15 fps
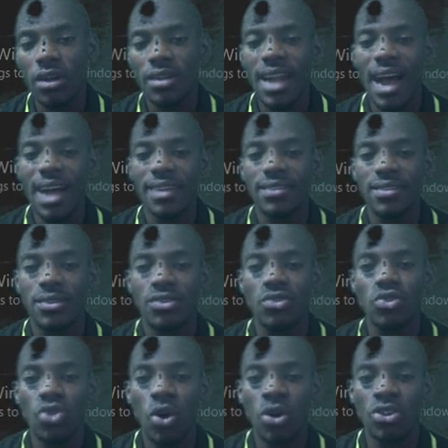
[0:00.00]
That's
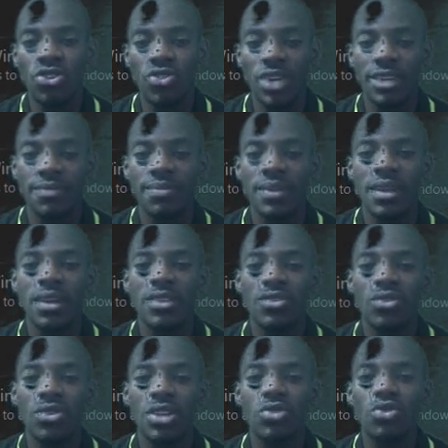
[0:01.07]
root 100.
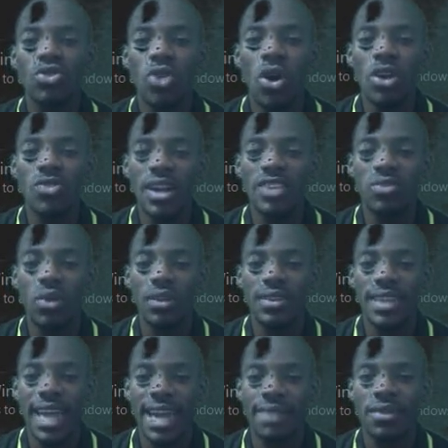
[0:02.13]
So the root 100 is what,
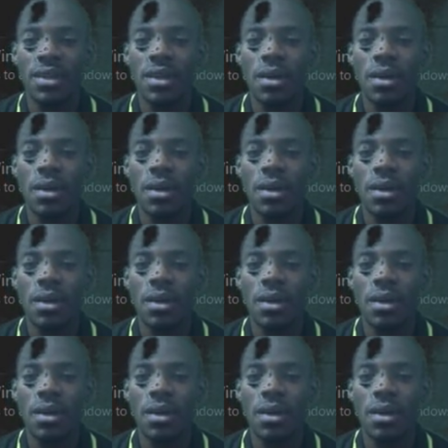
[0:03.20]
10.